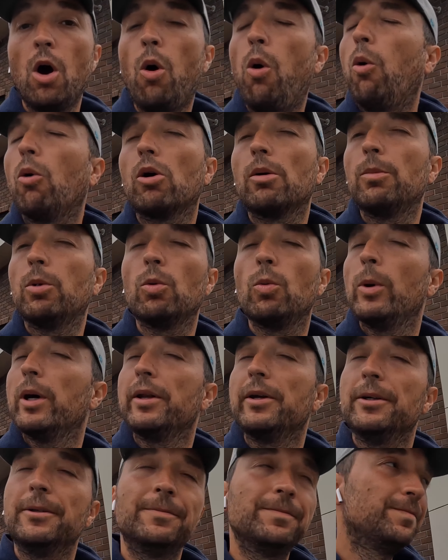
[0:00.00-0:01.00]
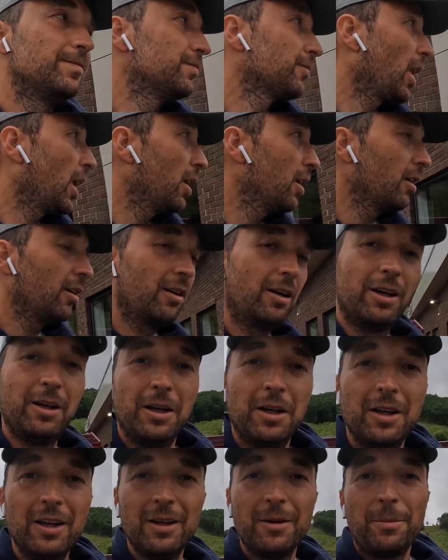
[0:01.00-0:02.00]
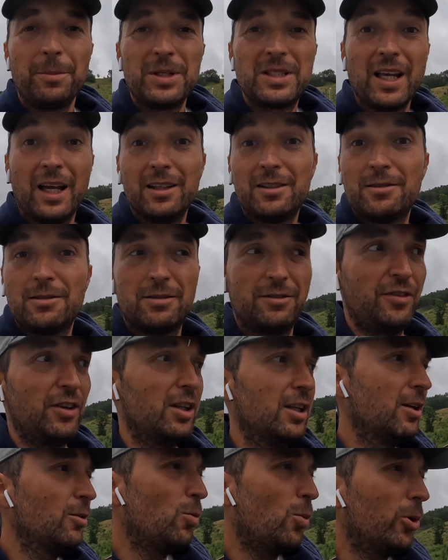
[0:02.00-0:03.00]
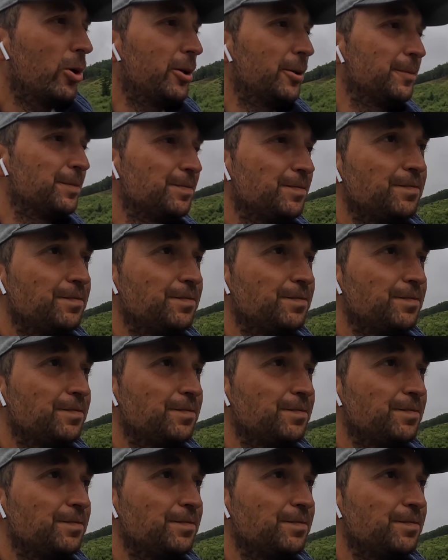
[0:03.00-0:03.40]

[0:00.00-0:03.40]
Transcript: horrible weather besides filling water